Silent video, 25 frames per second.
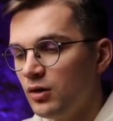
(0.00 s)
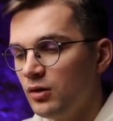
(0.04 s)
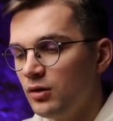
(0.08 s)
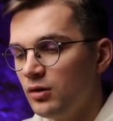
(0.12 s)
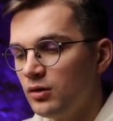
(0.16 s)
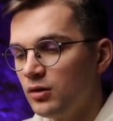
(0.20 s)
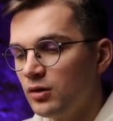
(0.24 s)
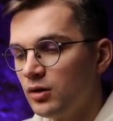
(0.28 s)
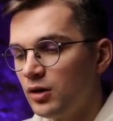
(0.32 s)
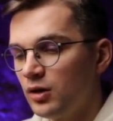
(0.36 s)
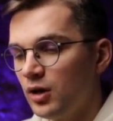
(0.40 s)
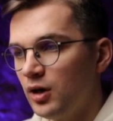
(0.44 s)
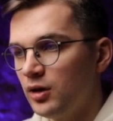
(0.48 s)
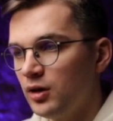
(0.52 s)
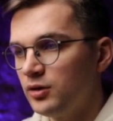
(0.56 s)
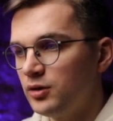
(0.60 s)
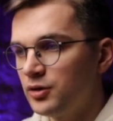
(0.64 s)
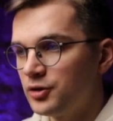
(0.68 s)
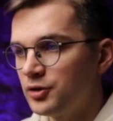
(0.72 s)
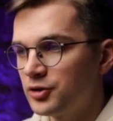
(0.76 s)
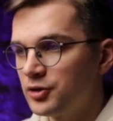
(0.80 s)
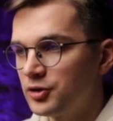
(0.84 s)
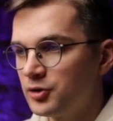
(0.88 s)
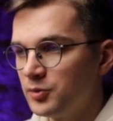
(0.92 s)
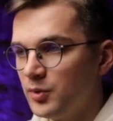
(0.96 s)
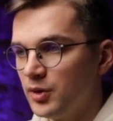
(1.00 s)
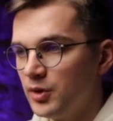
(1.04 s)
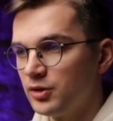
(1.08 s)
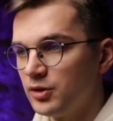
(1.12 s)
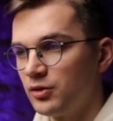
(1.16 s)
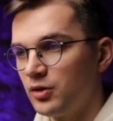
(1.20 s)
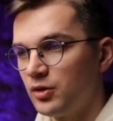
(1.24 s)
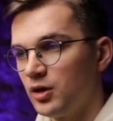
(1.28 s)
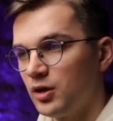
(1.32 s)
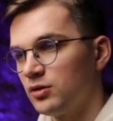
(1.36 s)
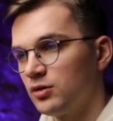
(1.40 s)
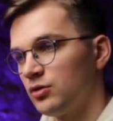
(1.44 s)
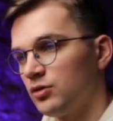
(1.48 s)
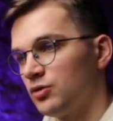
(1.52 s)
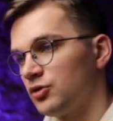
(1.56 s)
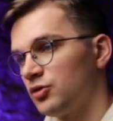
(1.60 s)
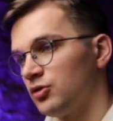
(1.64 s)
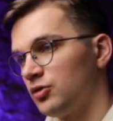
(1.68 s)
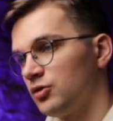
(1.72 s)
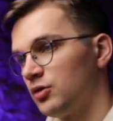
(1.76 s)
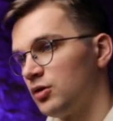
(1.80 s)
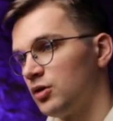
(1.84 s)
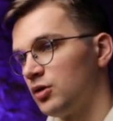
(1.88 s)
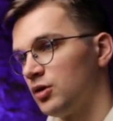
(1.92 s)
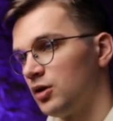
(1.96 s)
colors, but you can also
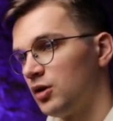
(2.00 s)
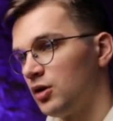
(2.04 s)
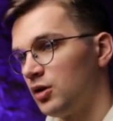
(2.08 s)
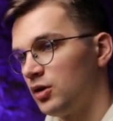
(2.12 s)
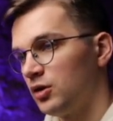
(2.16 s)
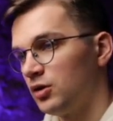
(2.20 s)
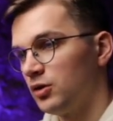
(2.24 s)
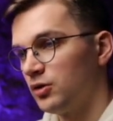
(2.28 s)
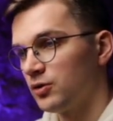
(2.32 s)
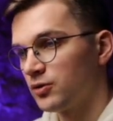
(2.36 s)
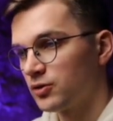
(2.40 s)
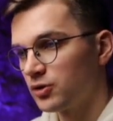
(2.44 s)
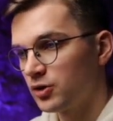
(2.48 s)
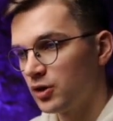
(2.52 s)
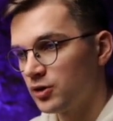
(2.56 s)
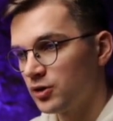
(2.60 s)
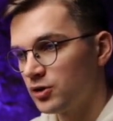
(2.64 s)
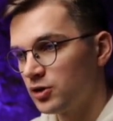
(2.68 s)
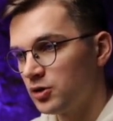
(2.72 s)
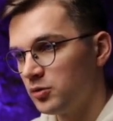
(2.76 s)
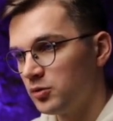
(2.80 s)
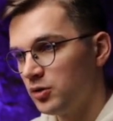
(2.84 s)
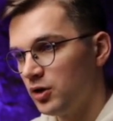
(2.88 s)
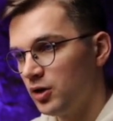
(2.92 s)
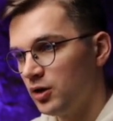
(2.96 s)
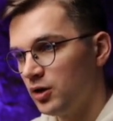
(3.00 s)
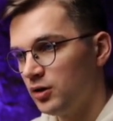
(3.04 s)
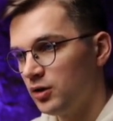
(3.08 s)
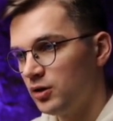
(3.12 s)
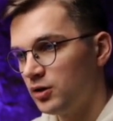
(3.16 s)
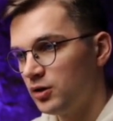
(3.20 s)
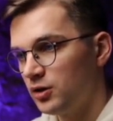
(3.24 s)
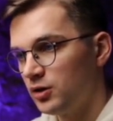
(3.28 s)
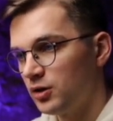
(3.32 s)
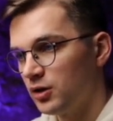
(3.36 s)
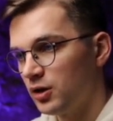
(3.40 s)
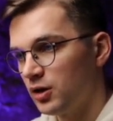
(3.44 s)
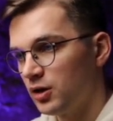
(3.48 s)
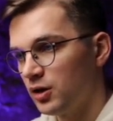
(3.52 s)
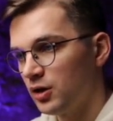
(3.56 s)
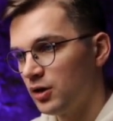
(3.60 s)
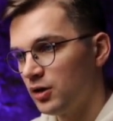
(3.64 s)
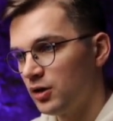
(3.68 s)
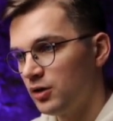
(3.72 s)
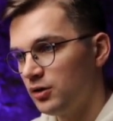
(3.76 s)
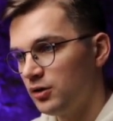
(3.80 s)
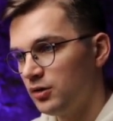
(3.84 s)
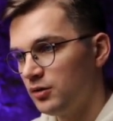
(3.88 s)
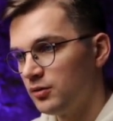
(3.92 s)
use custom color here,